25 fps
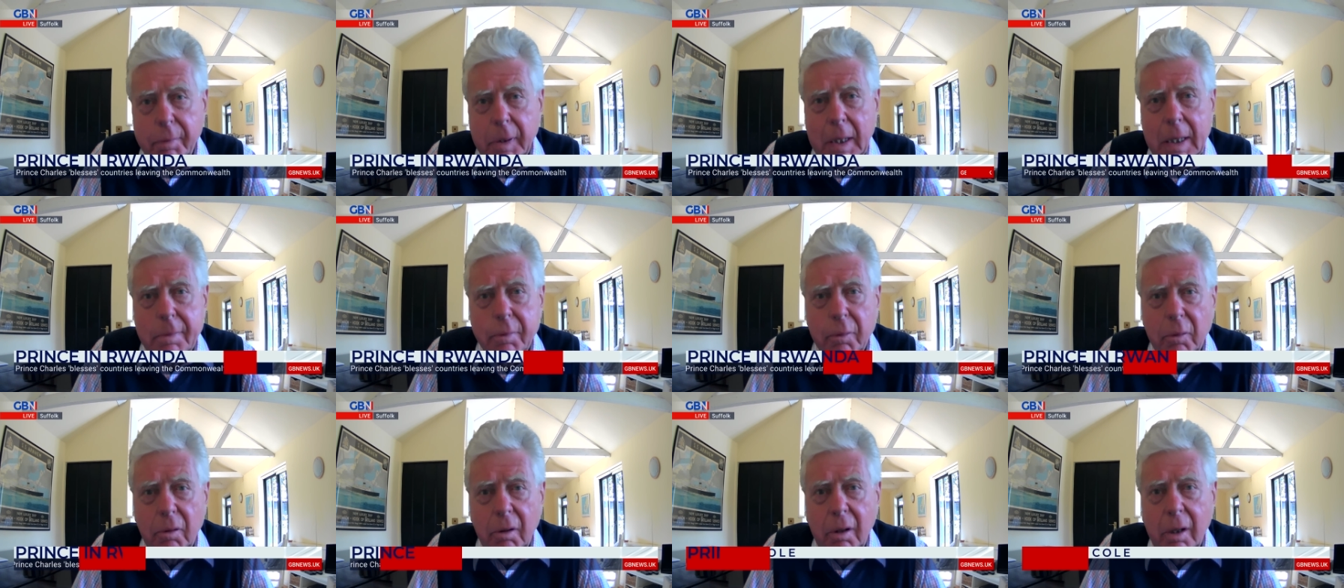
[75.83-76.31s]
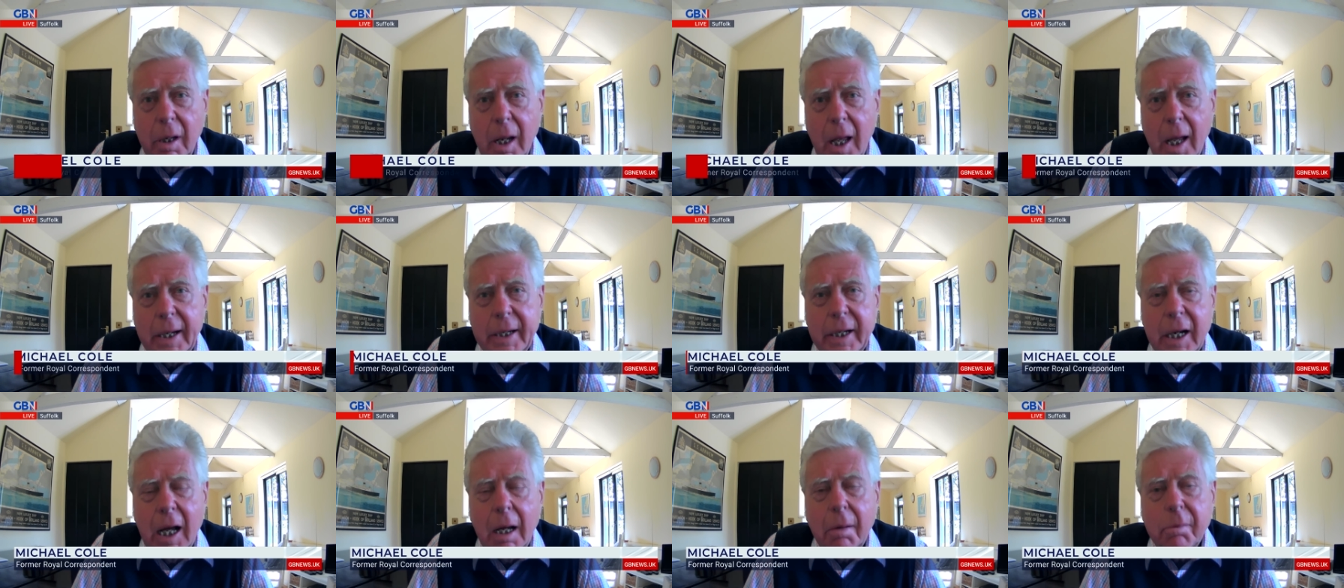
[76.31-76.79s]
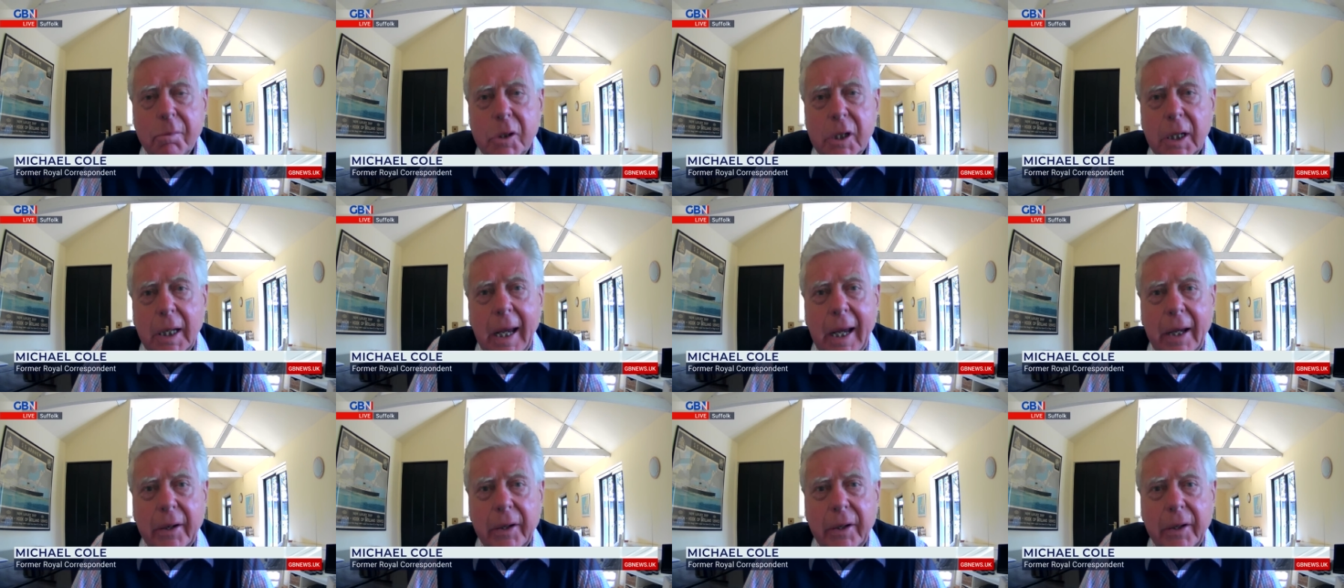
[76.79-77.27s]
People line up to
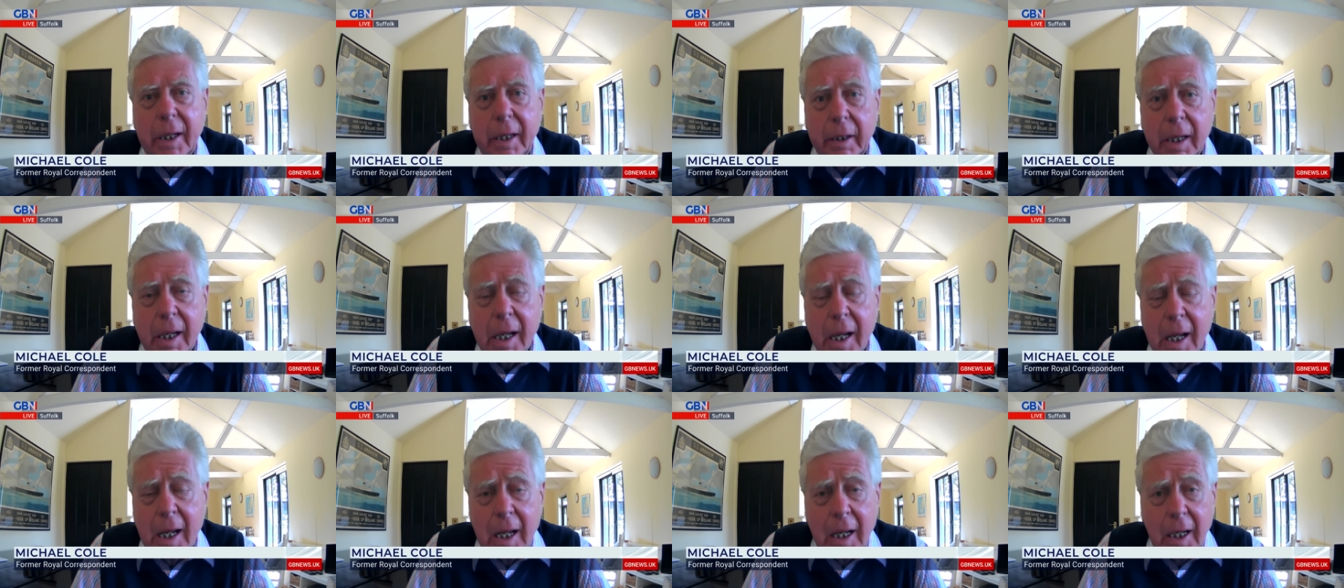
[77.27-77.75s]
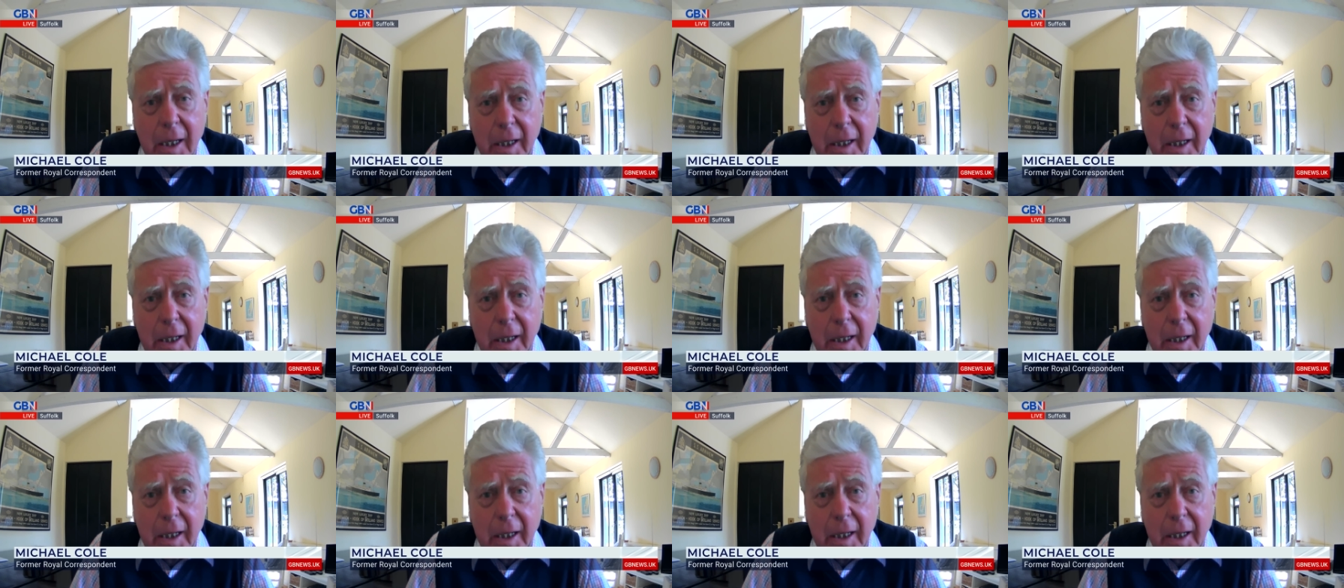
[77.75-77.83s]
get in.